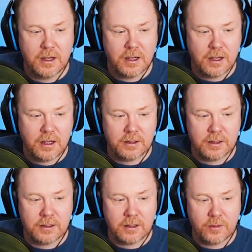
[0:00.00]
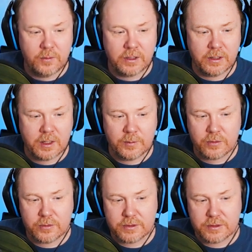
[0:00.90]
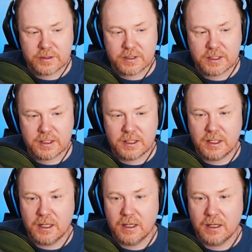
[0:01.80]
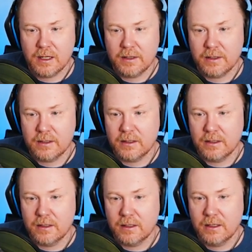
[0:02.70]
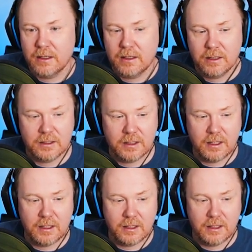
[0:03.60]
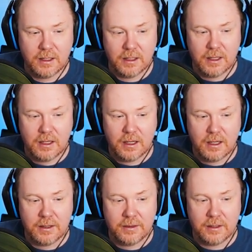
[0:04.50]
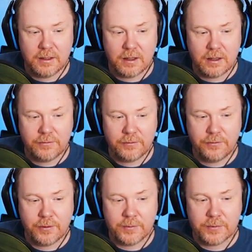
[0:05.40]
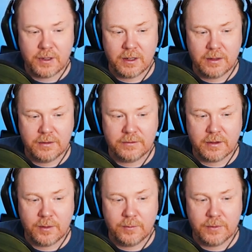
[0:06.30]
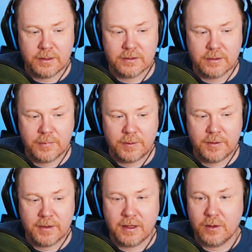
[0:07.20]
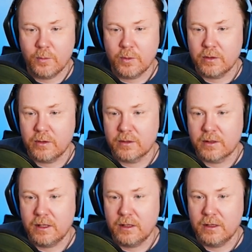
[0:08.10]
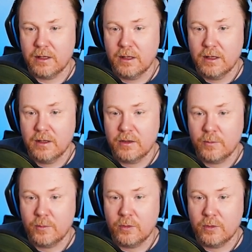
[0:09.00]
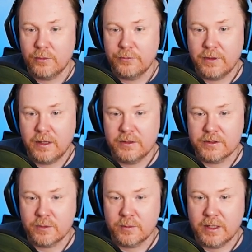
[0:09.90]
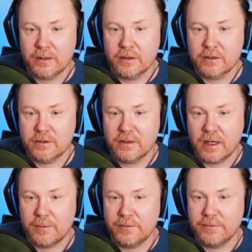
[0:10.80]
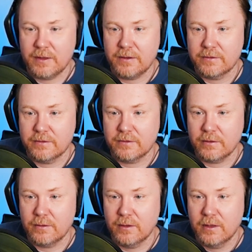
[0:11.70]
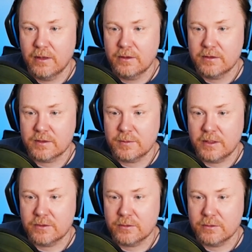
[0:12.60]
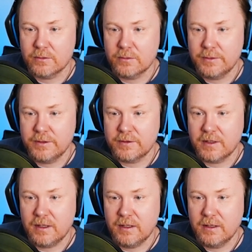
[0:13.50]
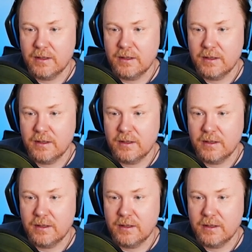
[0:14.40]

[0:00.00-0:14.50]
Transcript: And then we're going to come across to 60 and then hit key. And then a few frames later, this time like to maybe there, we're going to key them all off. And I just want to make this the happy face. So just make sure all these are keyed.